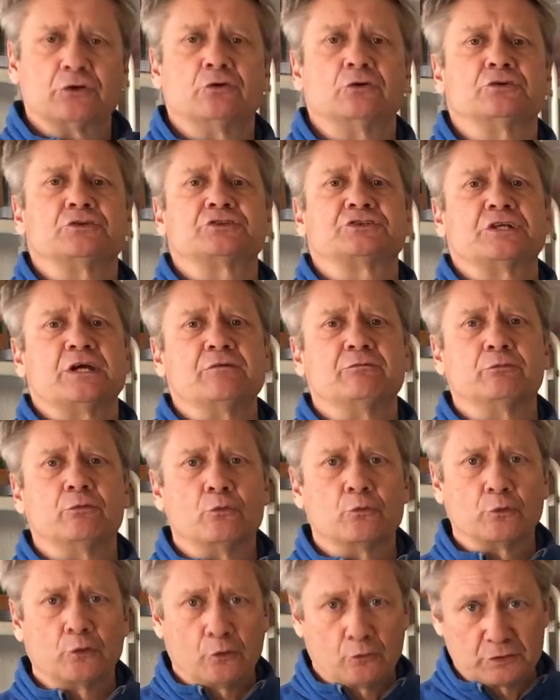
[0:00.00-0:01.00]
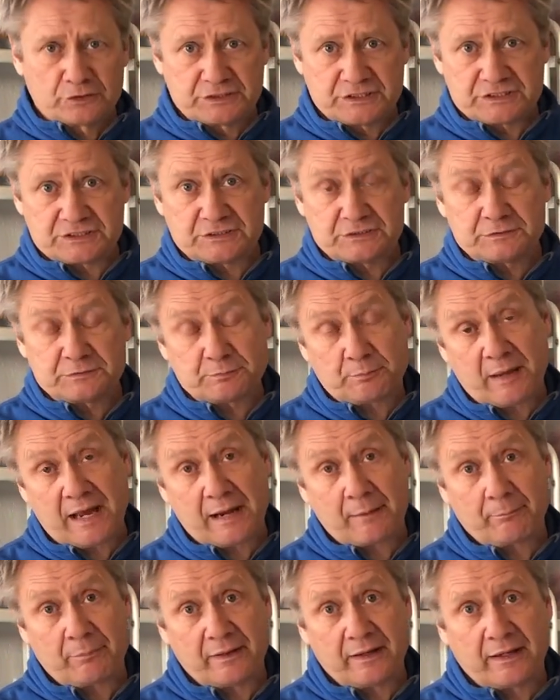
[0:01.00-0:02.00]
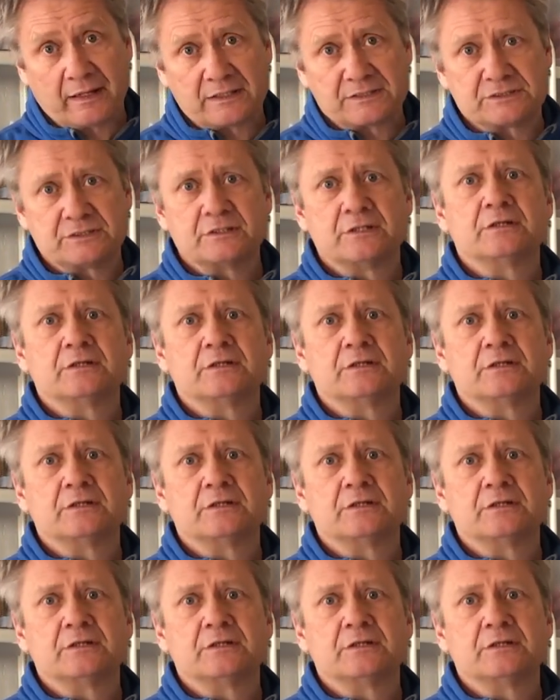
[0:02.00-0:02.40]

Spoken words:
on several long distance backpacks.